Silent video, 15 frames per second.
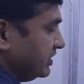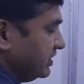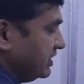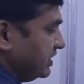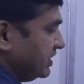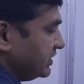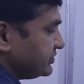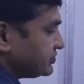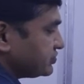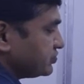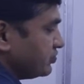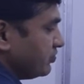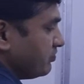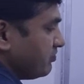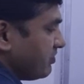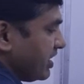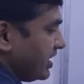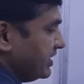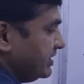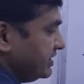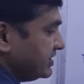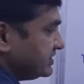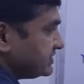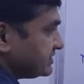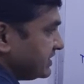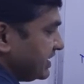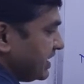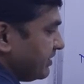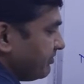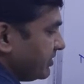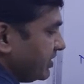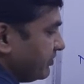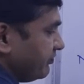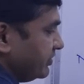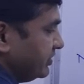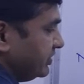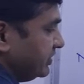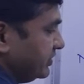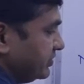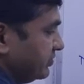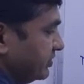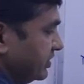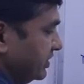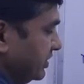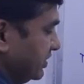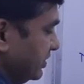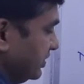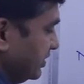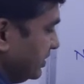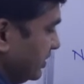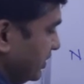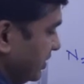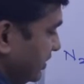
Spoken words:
e raised to minus lambda 1 into t